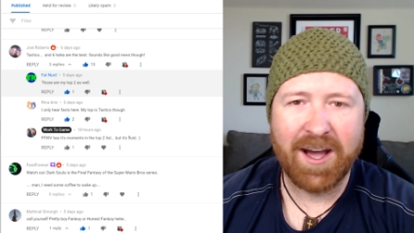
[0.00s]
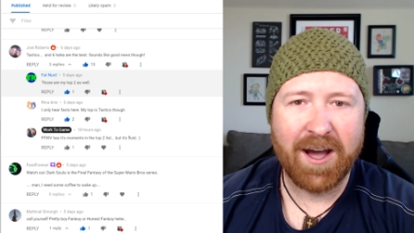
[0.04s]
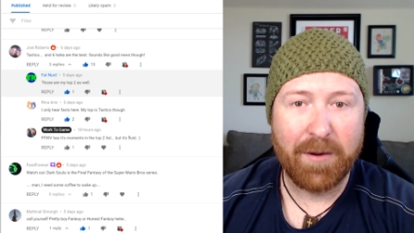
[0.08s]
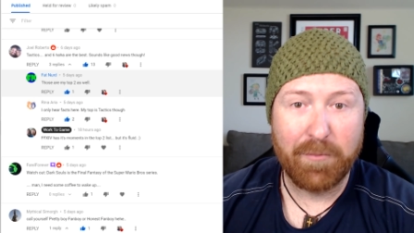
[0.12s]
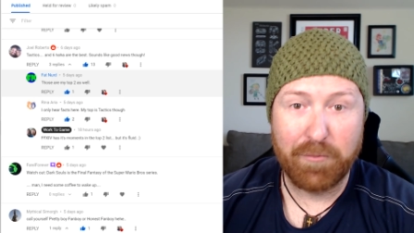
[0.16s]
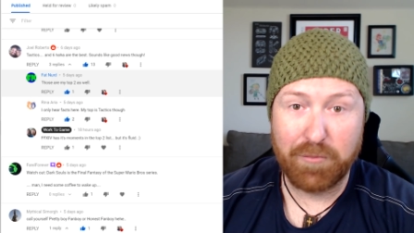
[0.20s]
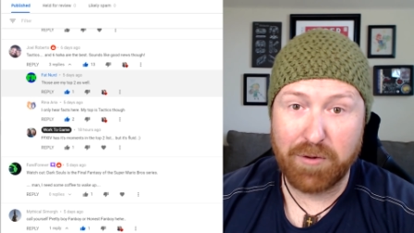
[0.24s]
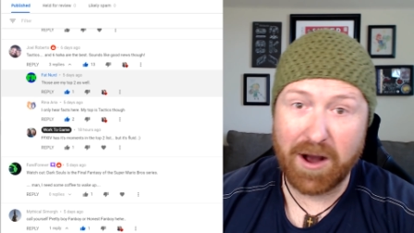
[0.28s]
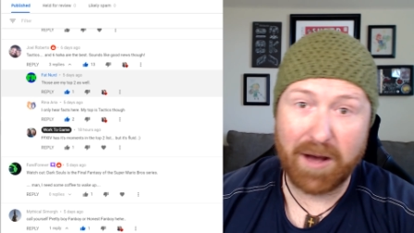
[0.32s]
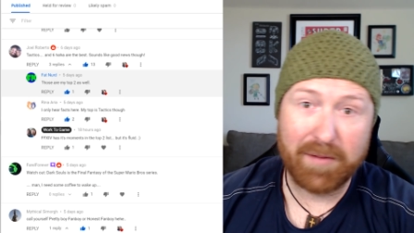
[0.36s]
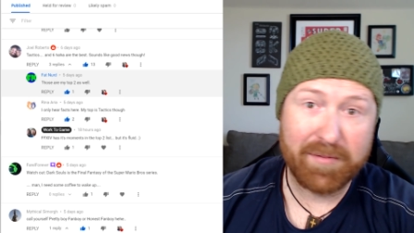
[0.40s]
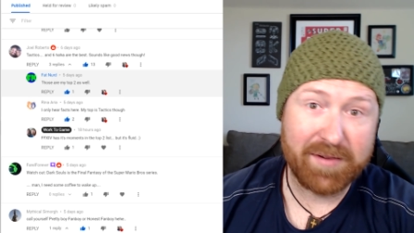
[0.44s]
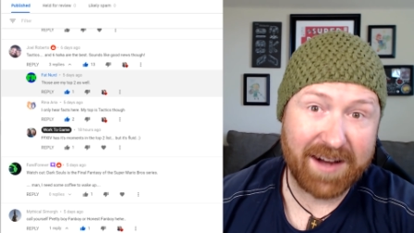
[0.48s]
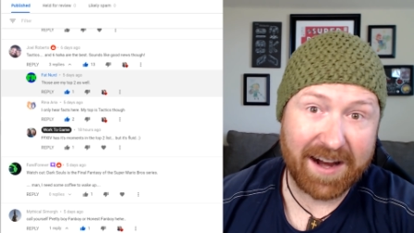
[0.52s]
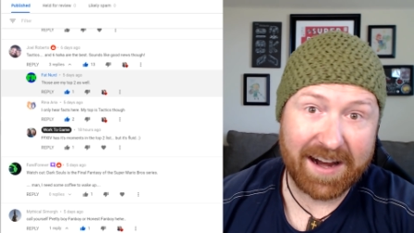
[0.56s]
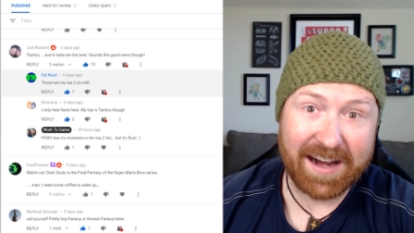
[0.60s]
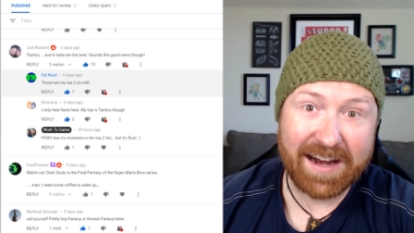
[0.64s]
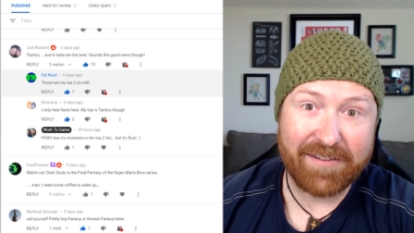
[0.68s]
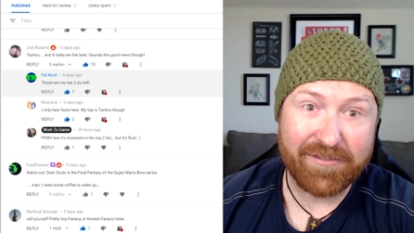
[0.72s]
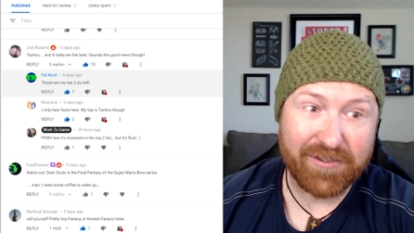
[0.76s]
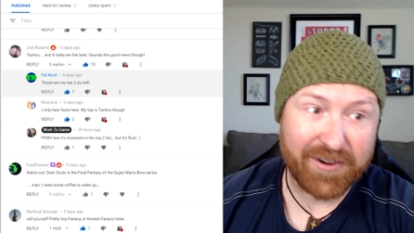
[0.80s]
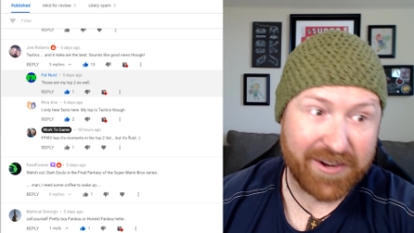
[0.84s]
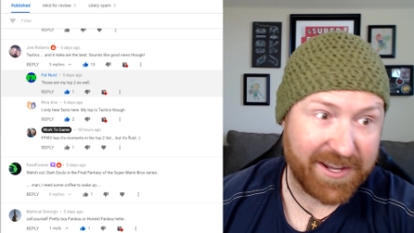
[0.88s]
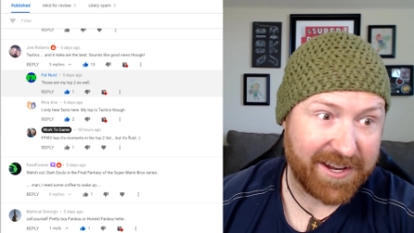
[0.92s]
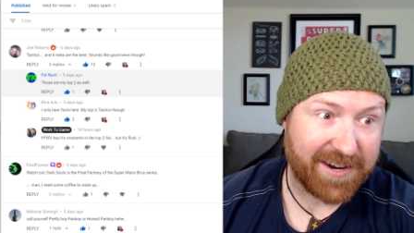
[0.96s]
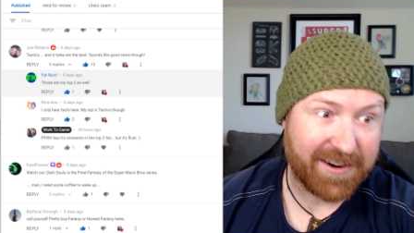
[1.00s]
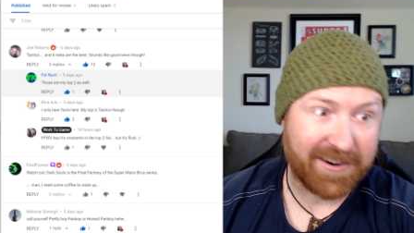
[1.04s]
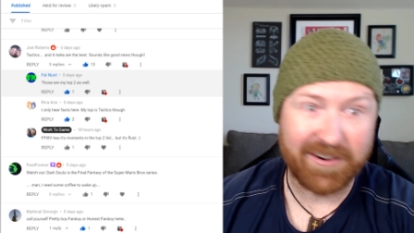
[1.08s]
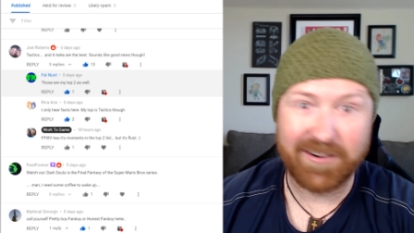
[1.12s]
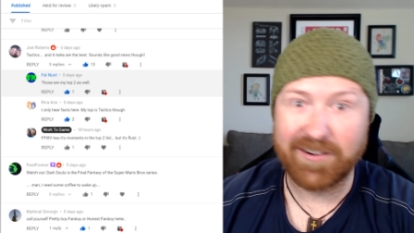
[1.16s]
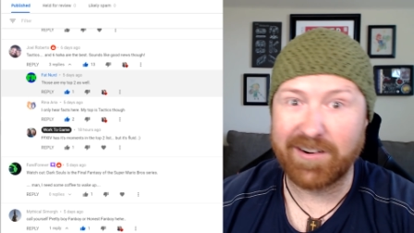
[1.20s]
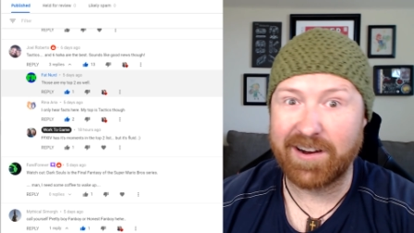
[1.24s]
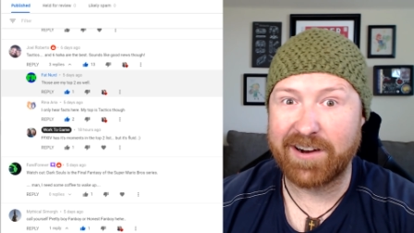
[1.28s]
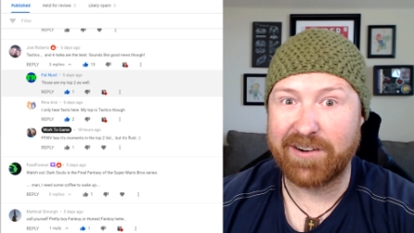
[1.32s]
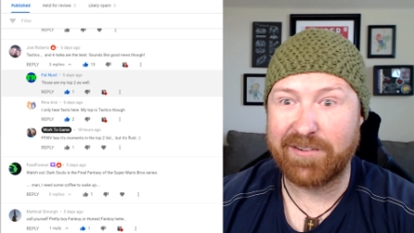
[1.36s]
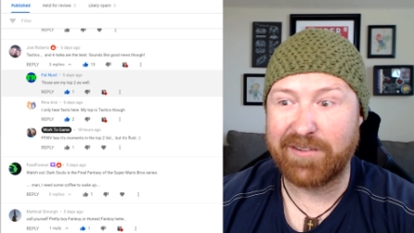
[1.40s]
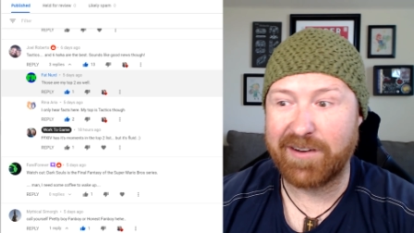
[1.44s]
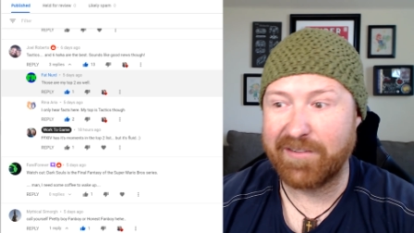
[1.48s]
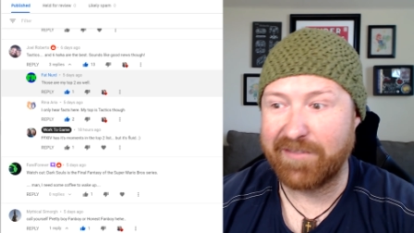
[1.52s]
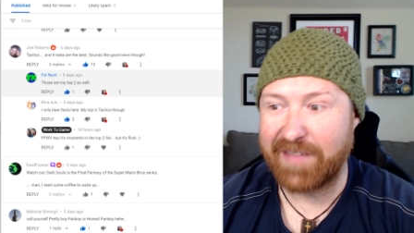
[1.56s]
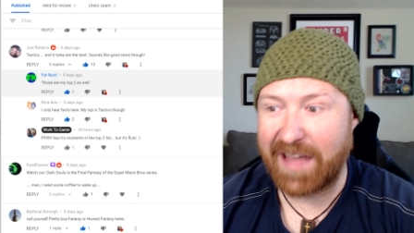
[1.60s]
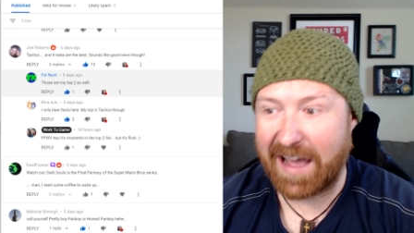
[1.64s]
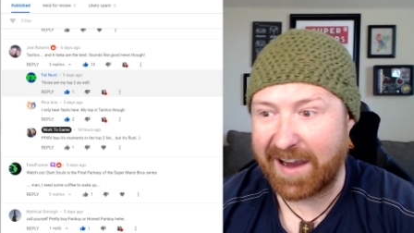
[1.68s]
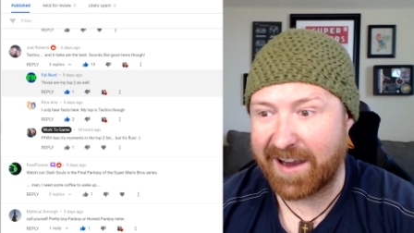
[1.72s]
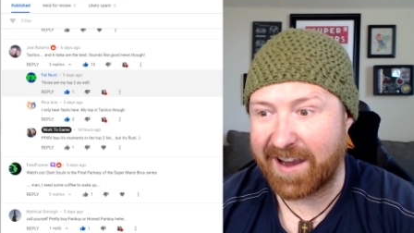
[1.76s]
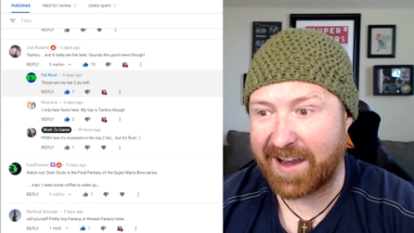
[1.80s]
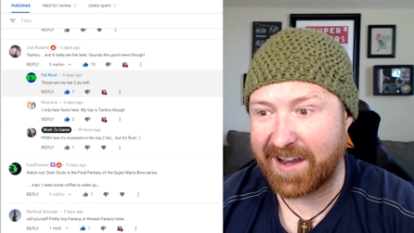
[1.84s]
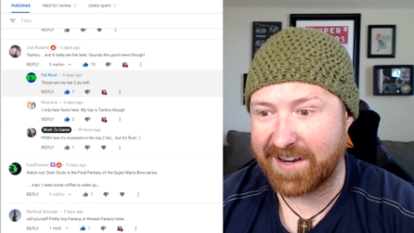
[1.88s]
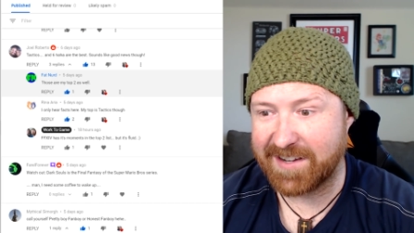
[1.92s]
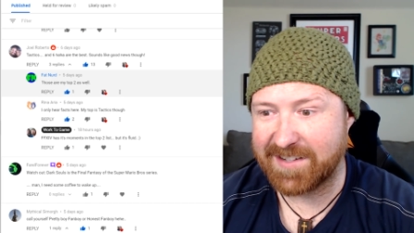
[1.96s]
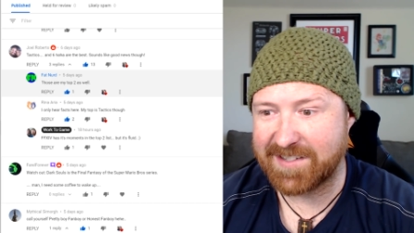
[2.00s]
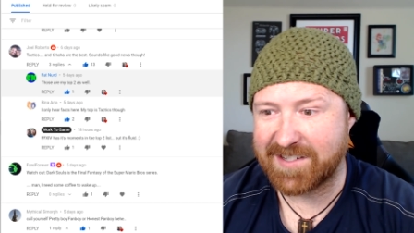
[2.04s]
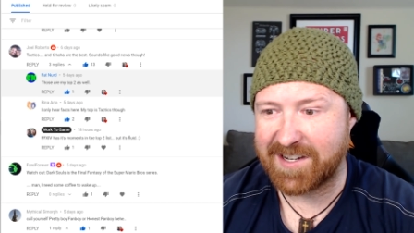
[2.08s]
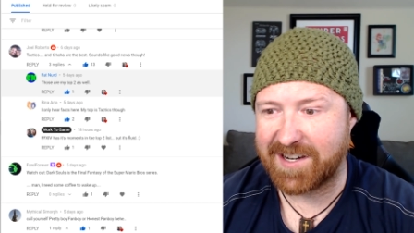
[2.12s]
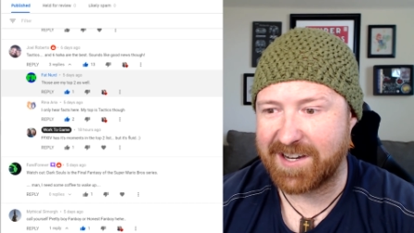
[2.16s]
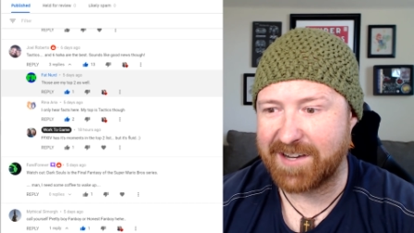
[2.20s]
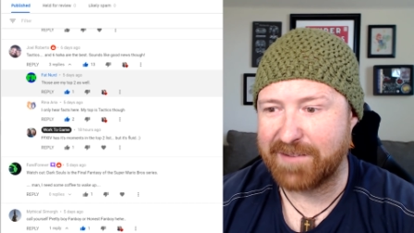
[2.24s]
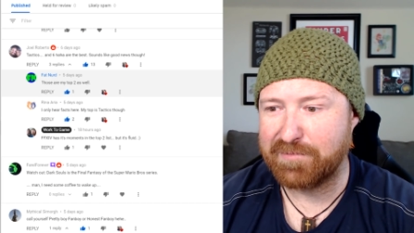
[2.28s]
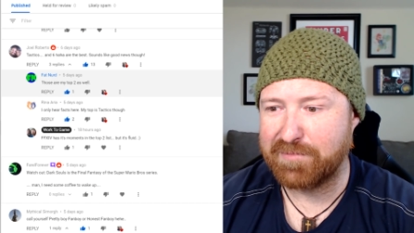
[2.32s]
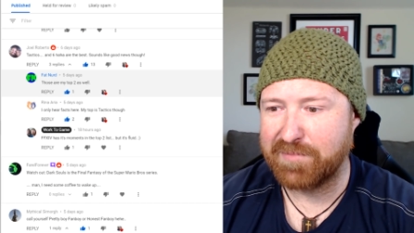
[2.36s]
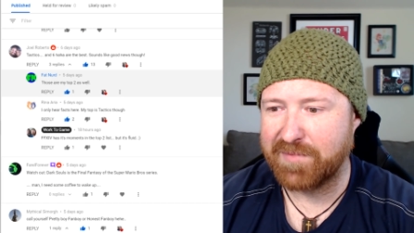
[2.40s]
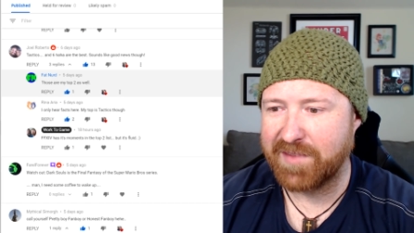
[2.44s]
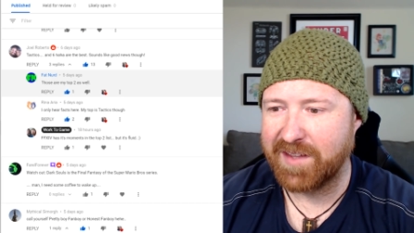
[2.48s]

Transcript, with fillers: Probably not every year. I don't have that kind of time,